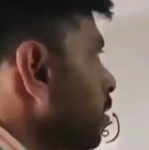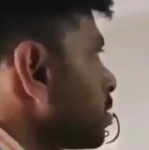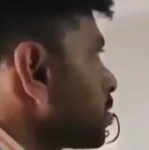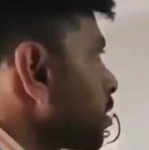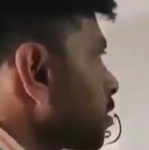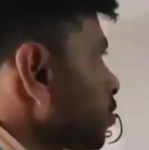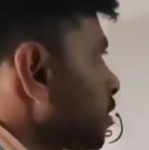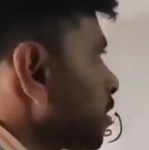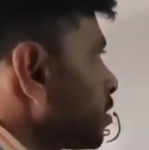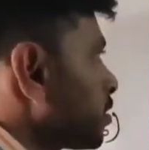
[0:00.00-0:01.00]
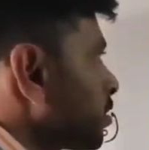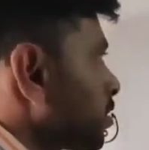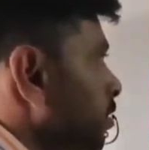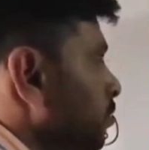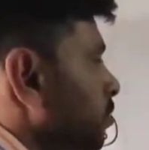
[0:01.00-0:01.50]
unsaturated
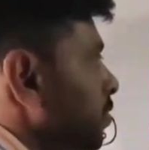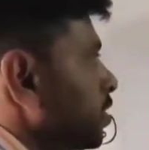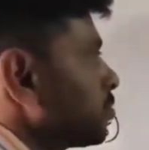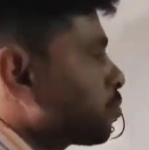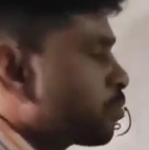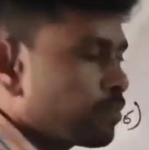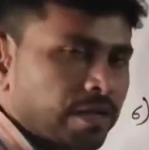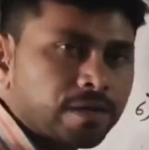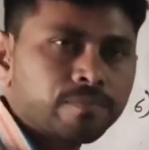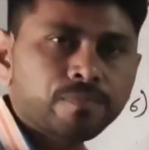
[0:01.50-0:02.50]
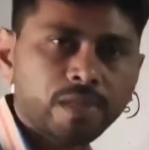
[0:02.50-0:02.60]
system. That is propylene.